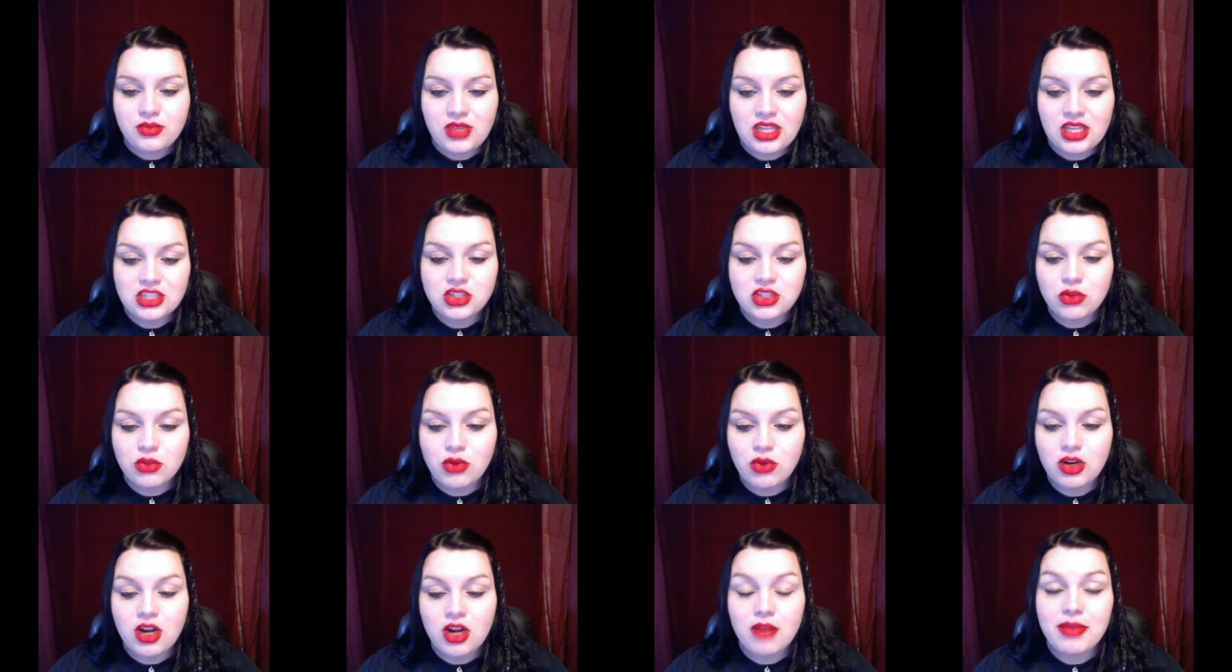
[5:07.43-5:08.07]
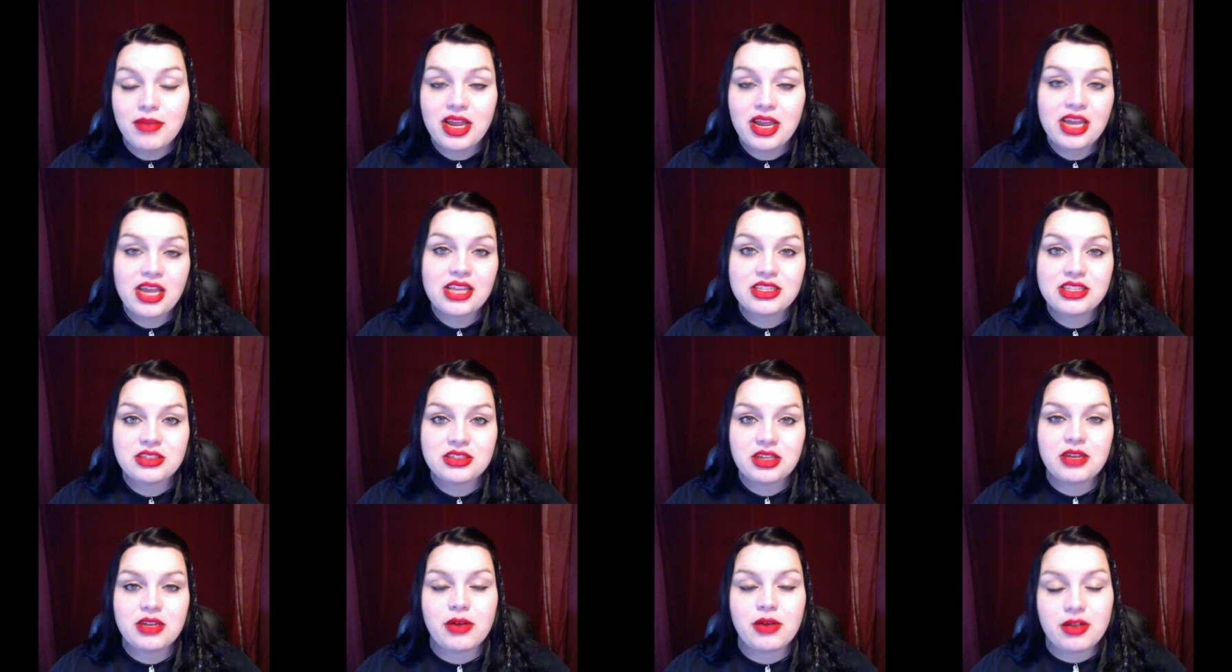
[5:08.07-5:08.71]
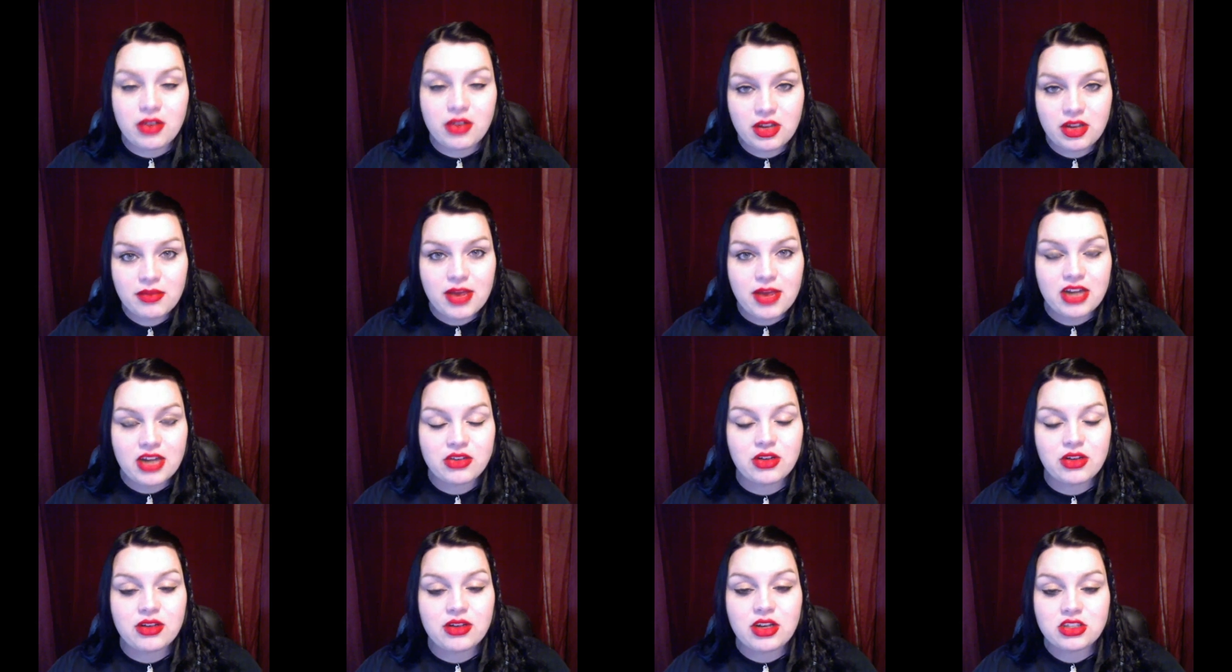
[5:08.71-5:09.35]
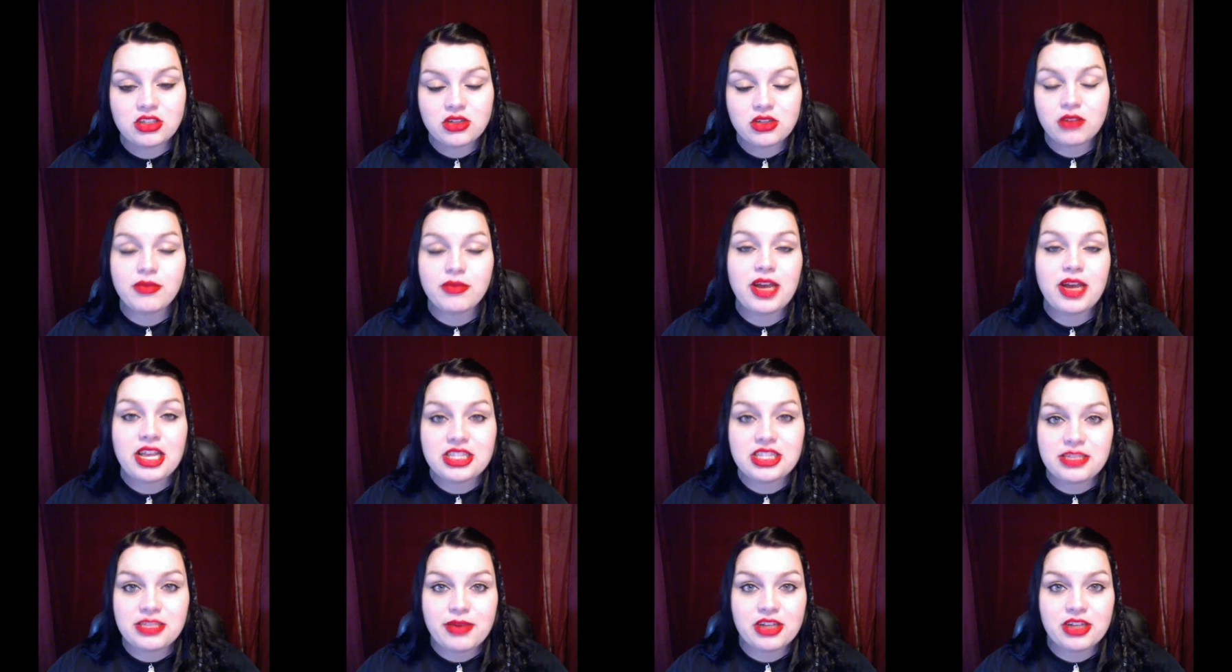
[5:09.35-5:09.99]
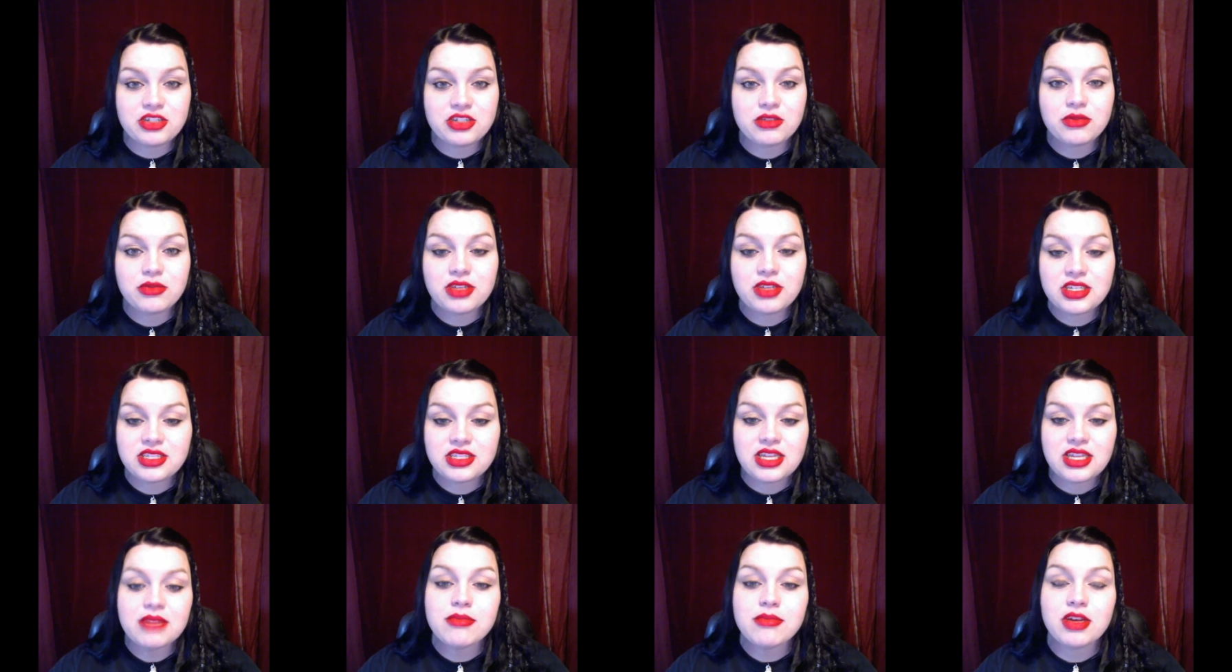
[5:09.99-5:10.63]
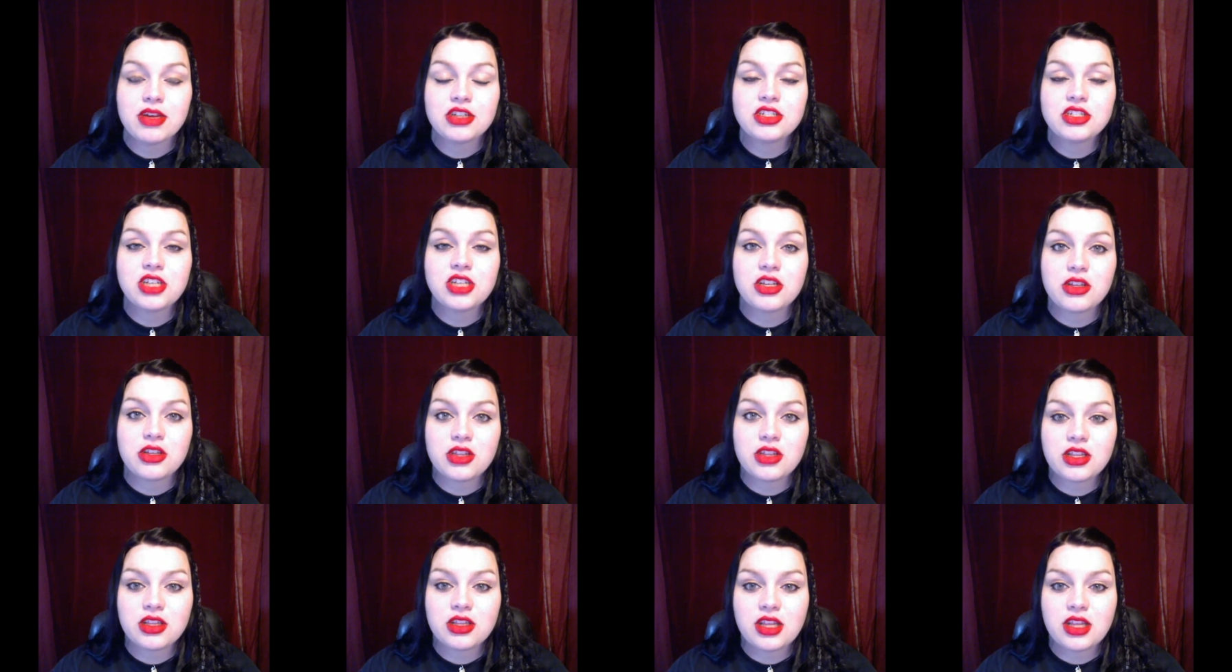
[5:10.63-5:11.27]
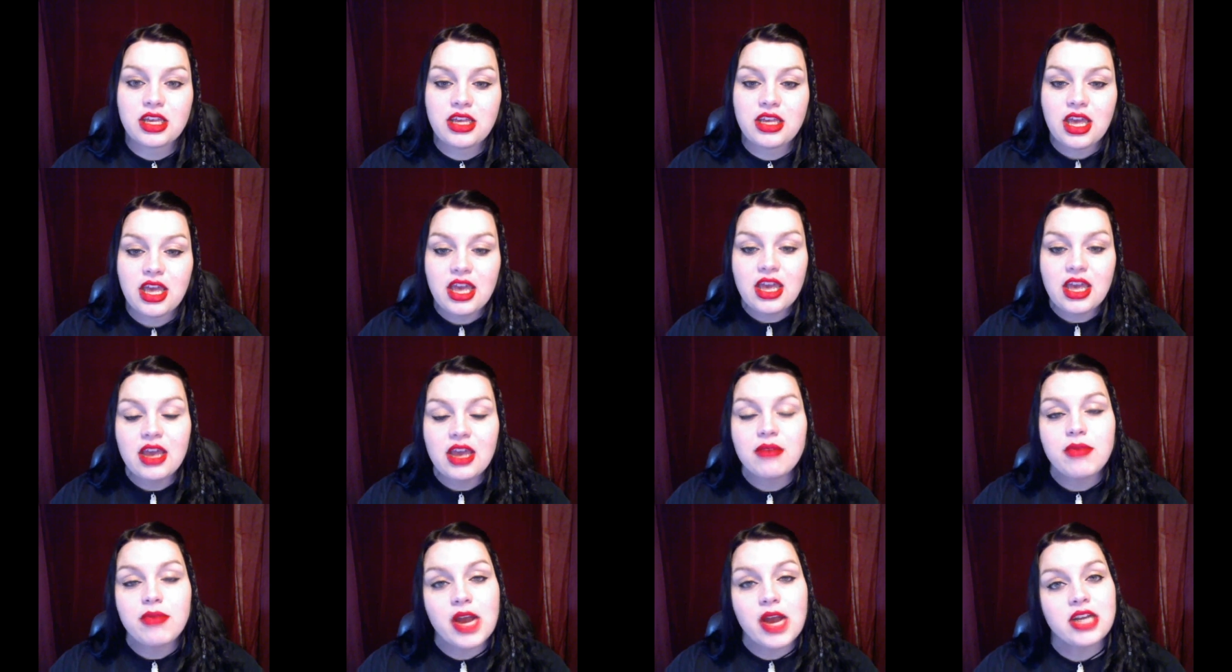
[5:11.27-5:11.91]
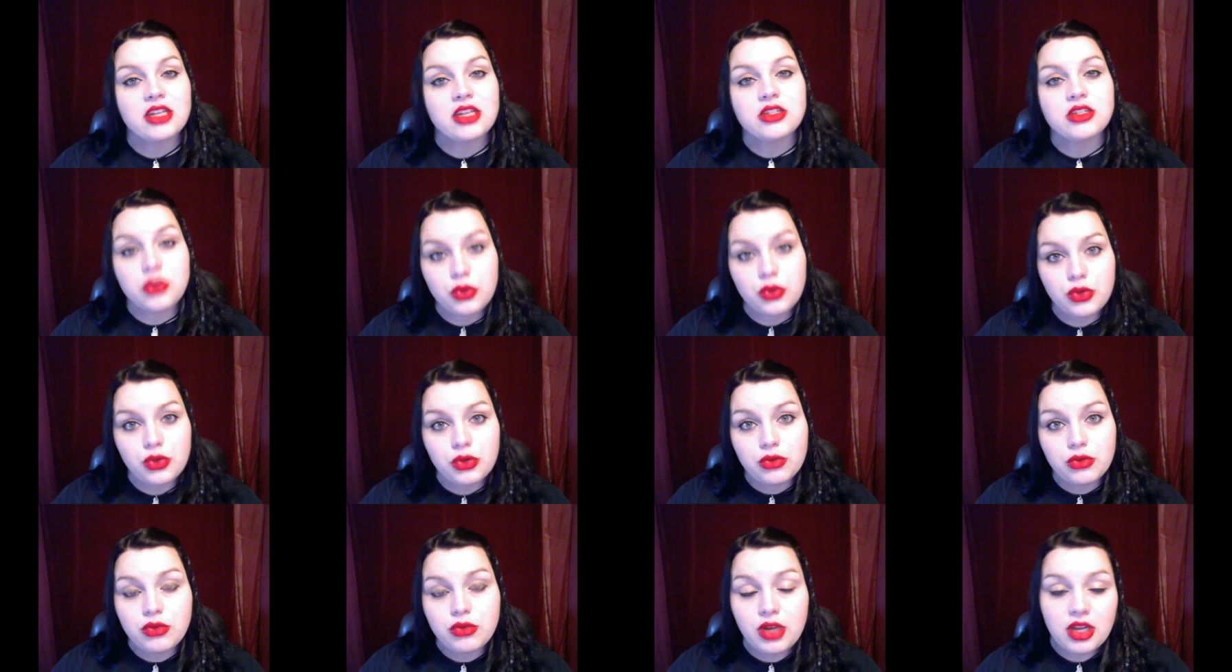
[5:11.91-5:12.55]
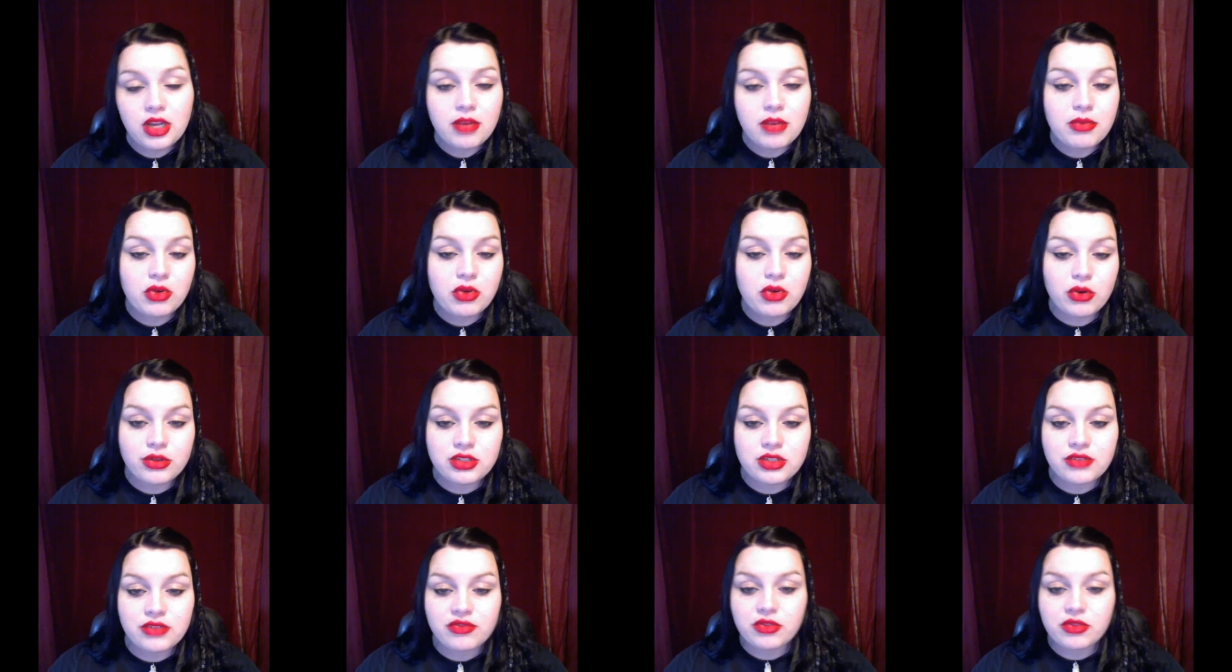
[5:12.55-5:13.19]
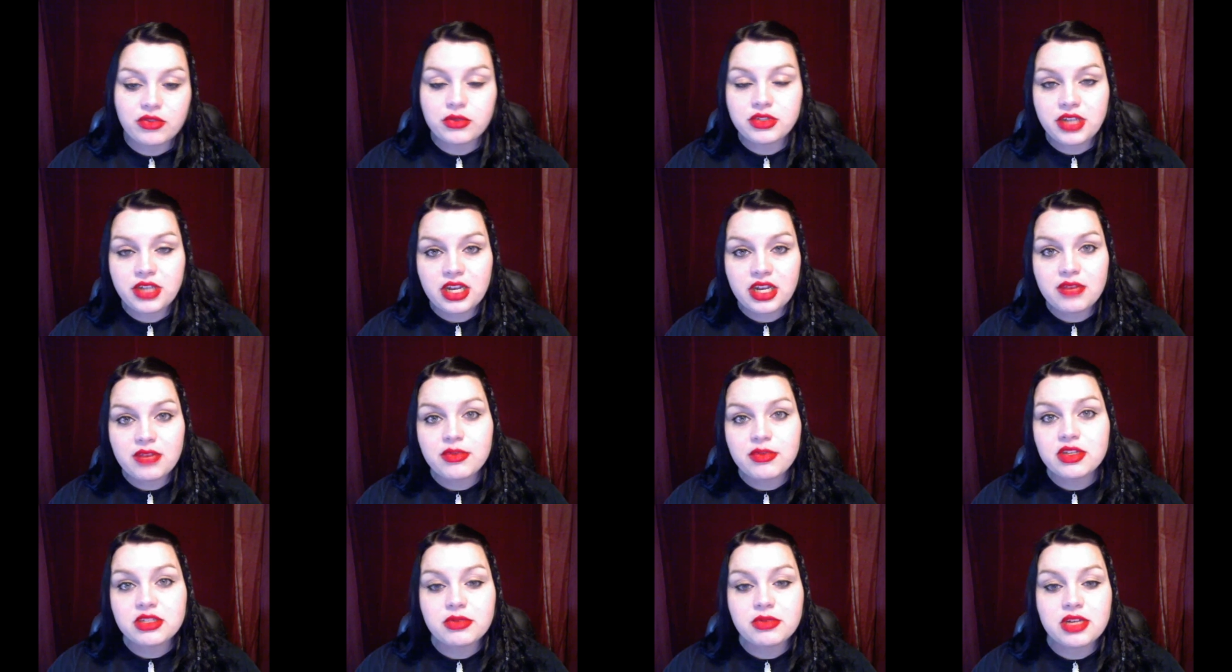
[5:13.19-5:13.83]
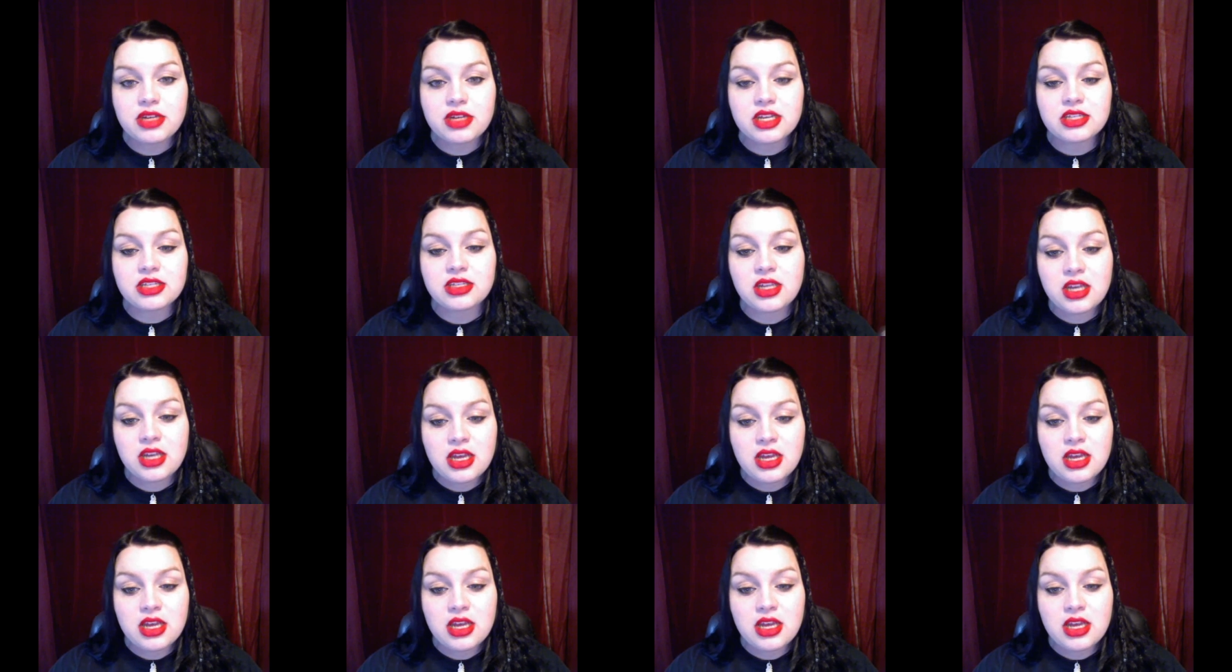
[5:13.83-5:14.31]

so on my Etsy, anyway, getting back to it, so on my Etsy page I don't really say much other than like, hey, I practice hoodoo and I'm an Earth-influenced animist, because